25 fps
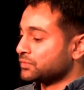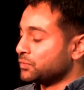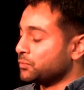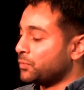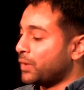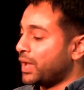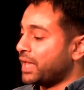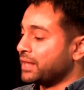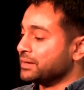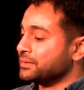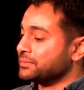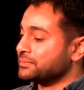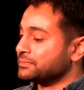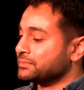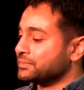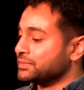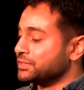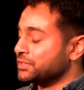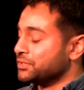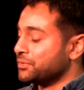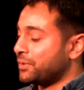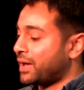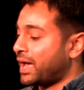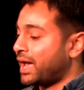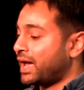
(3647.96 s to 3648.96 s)
When
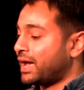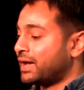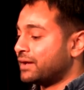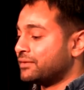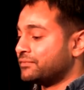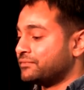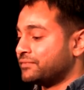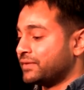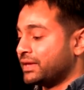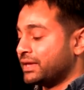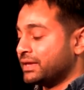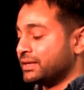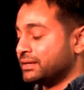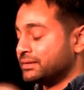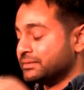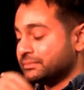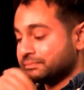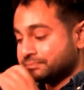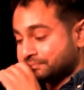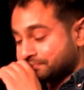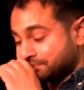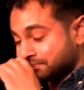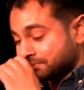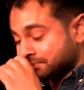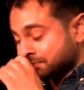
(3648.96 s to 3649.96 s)
you have
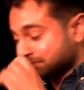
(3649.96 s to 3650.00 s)
in